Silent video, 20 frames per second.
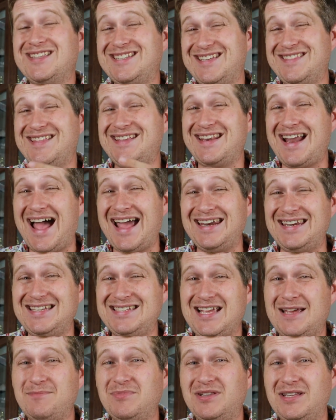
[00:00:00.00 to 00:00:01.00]
it's in the
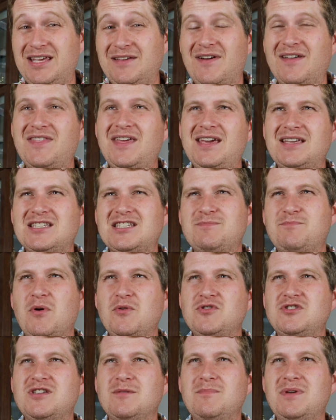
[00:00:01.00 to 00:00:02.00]
90s, I believe. I think it's
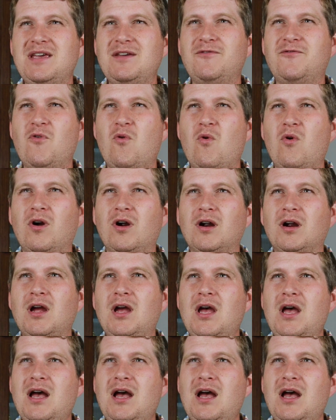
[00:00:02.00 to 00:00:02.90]
supposed to be for,